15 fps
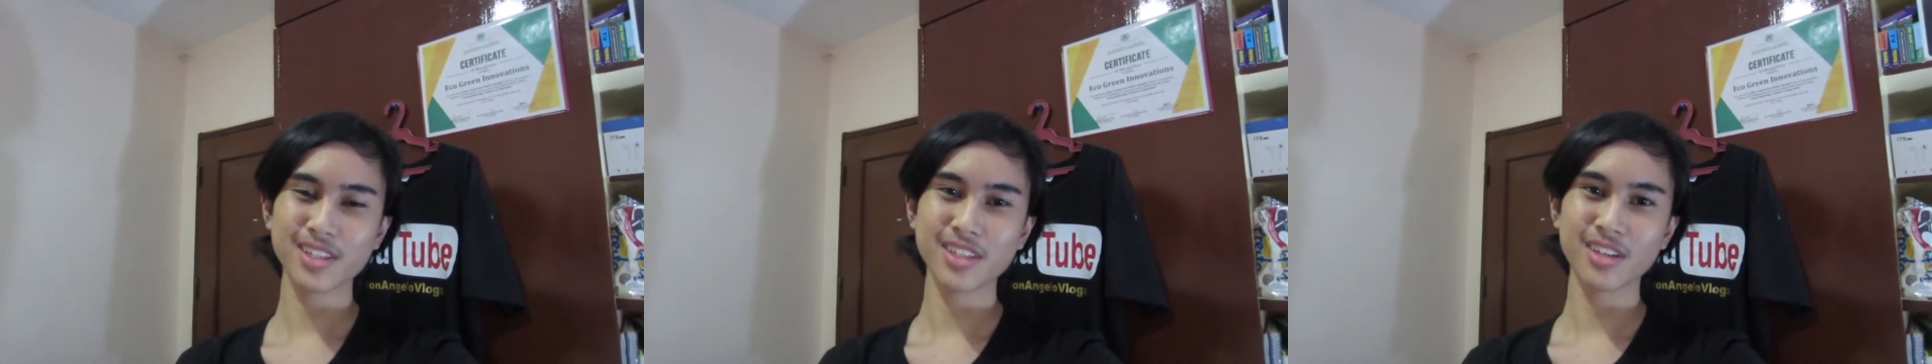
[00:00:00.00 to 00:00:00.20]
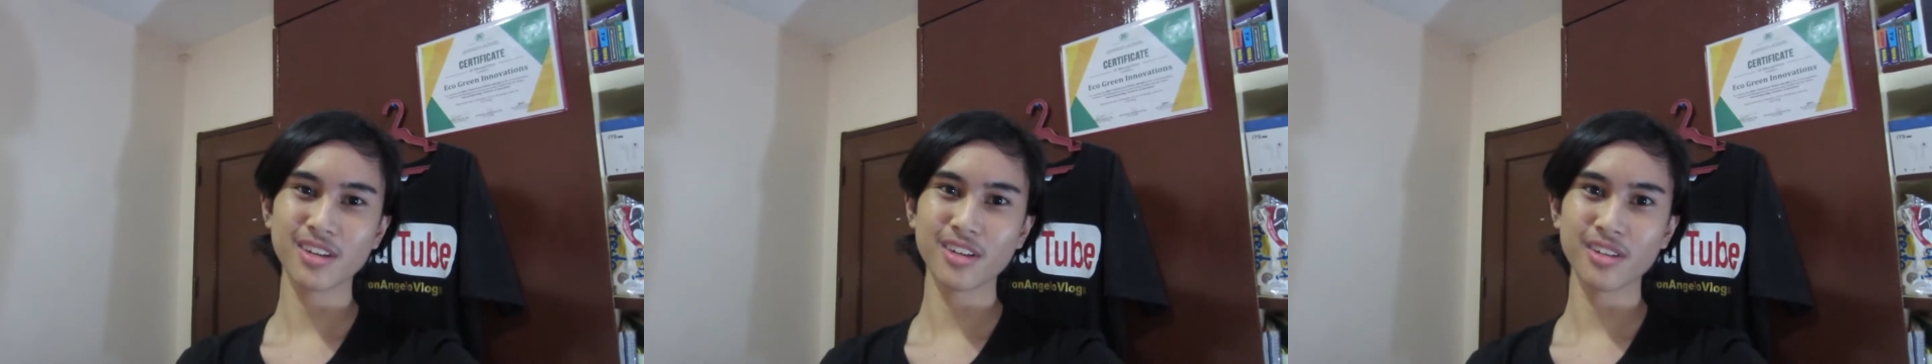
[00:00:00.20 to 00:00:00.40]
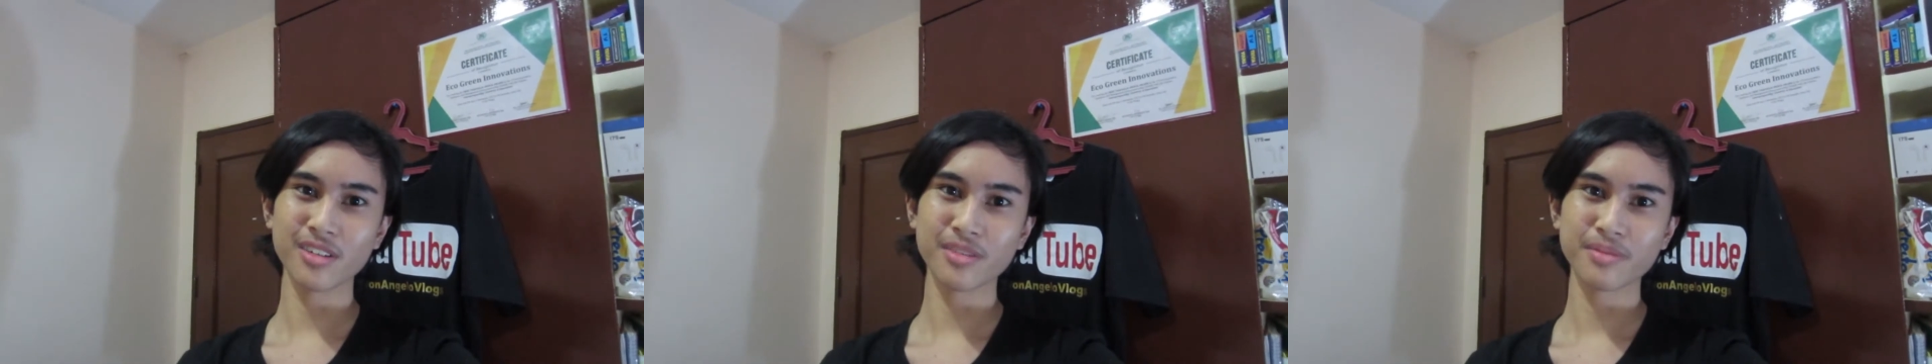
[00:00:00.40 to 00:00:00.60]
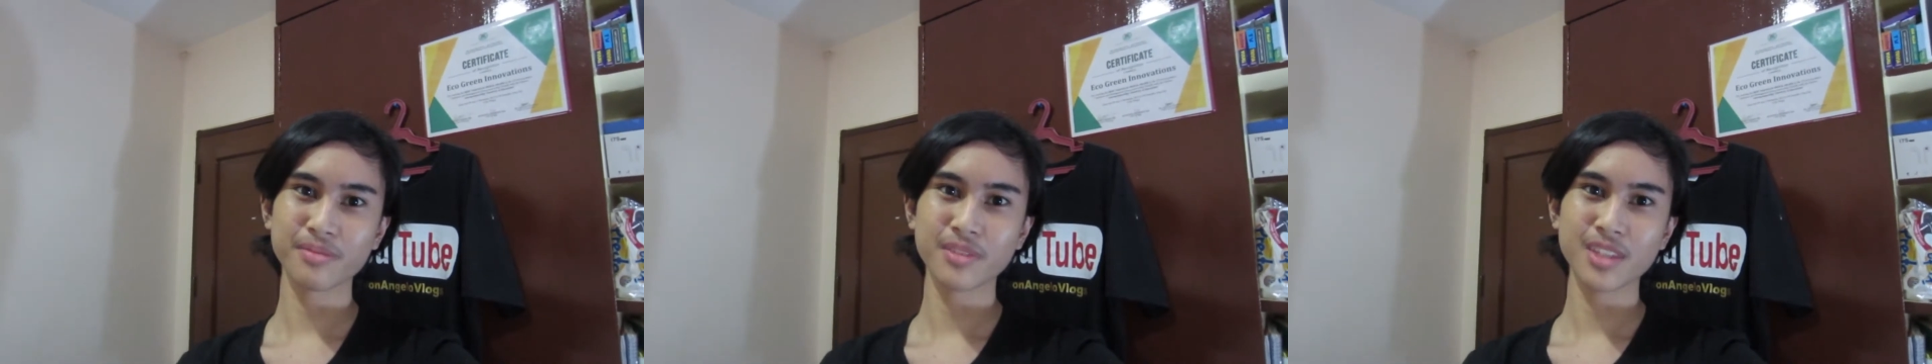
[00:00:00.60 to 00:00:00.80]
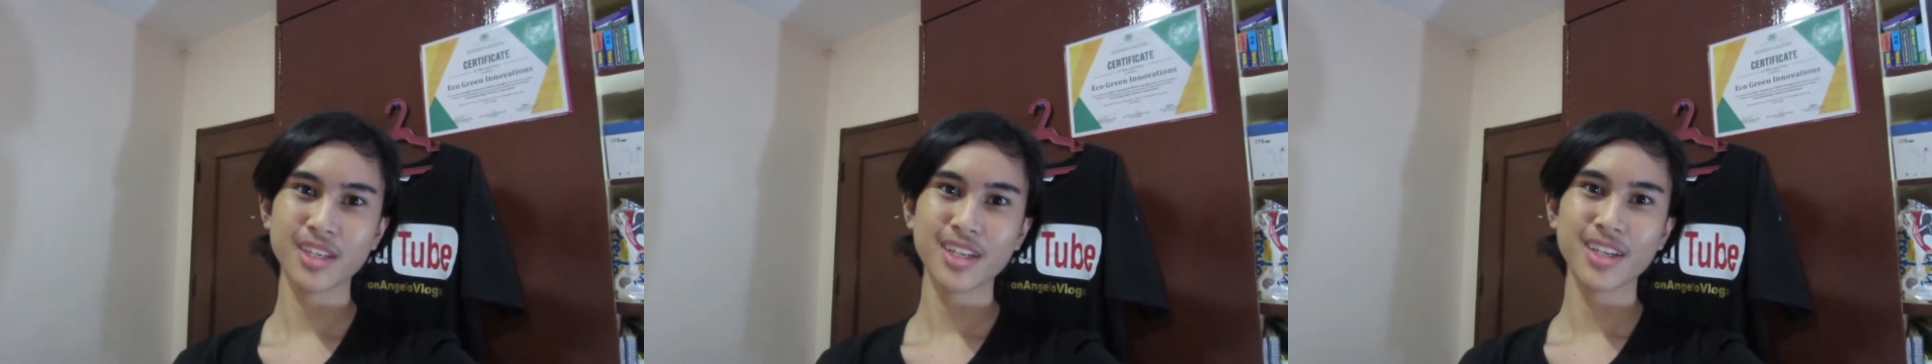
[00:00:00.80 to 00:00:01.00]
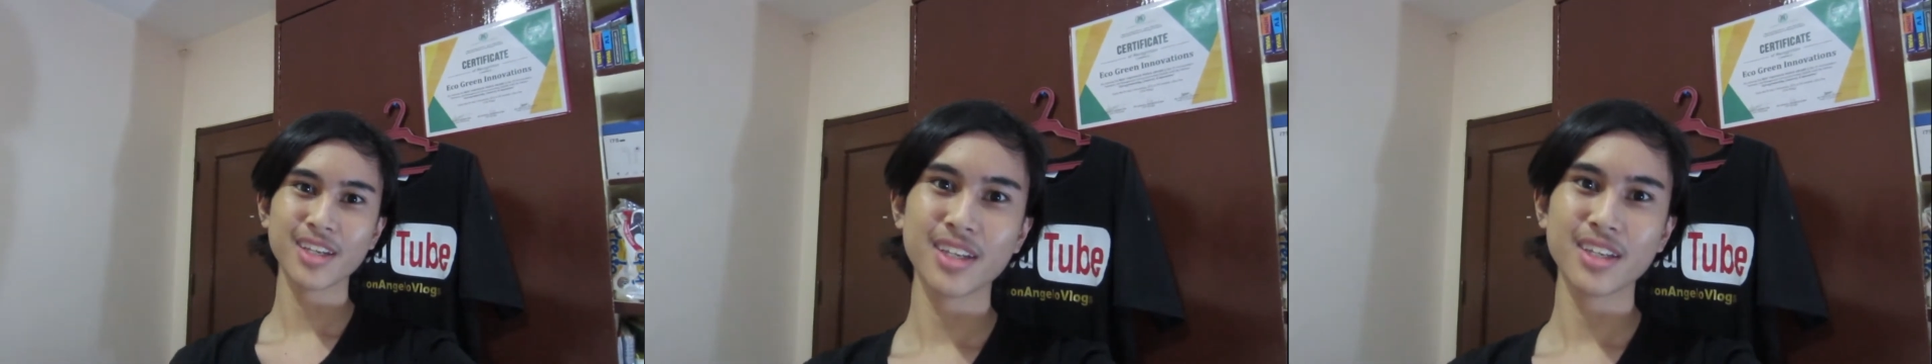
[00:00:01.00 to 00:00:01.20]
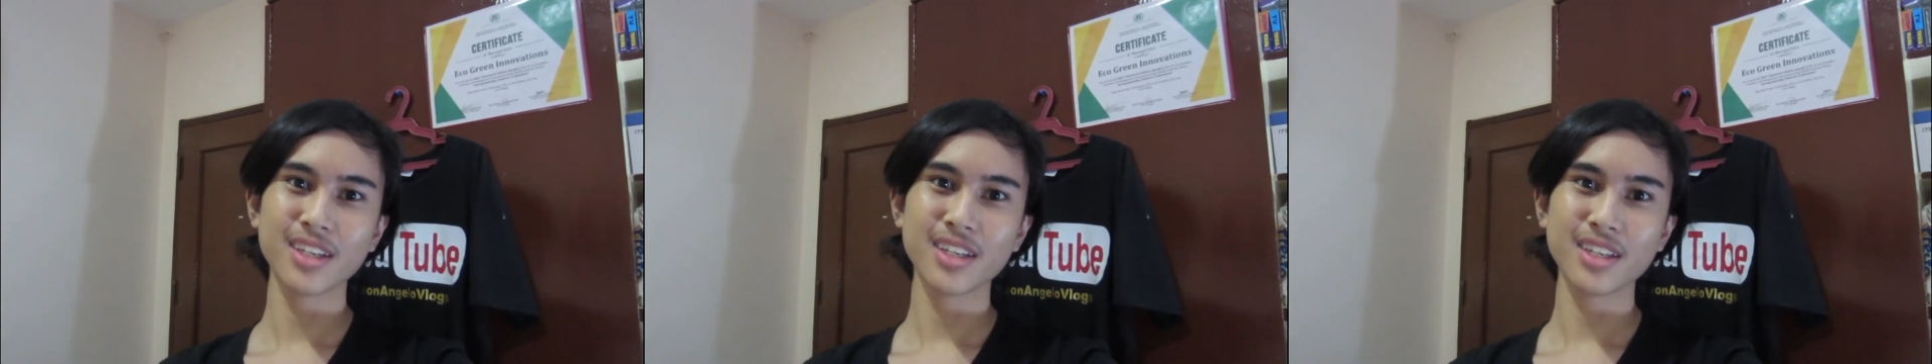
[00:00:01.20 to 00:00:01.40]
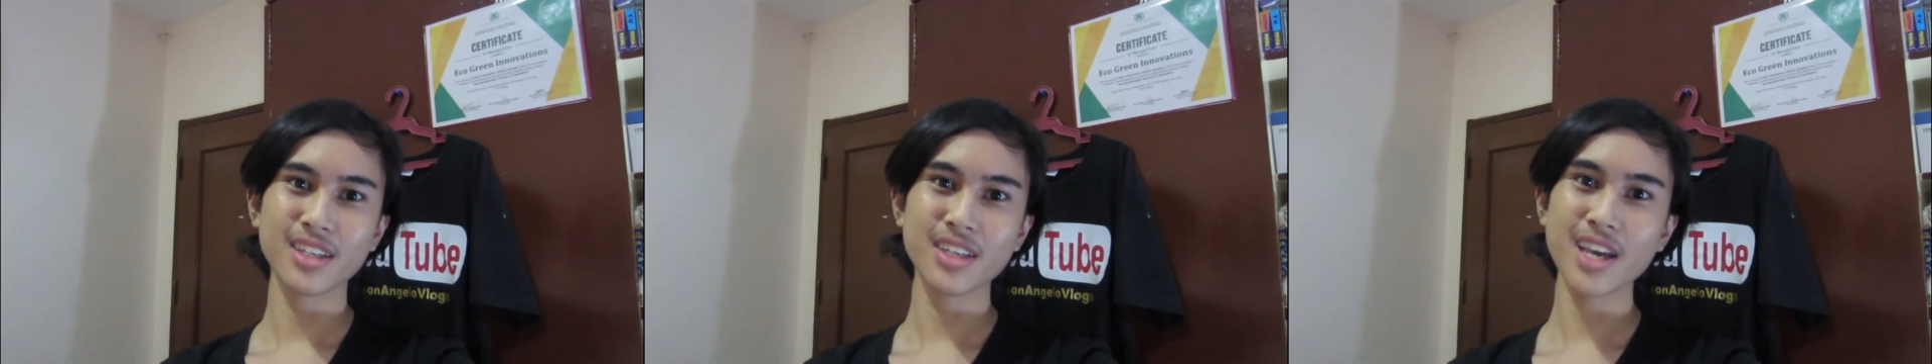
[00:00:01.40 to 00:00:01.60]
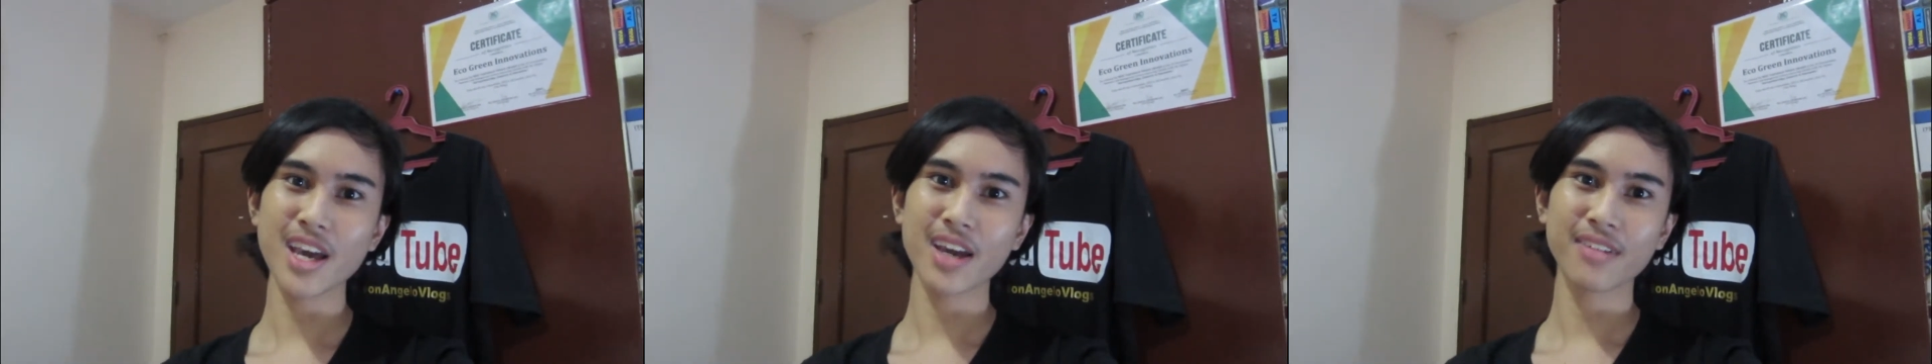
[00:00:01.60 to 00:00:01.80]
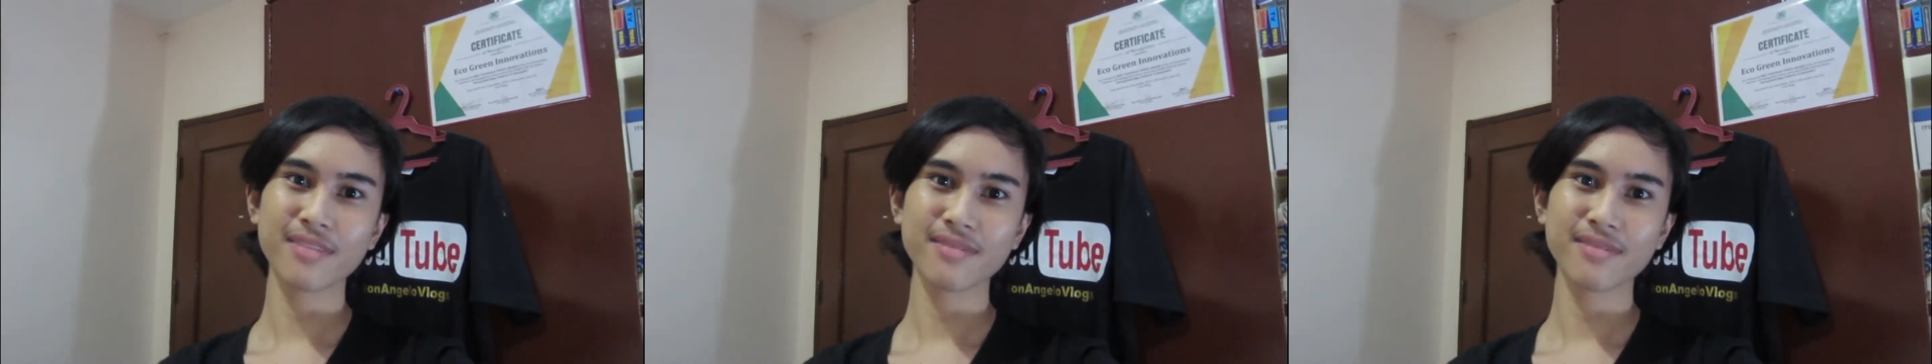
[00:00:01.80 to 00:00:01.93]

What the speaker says: so yeah.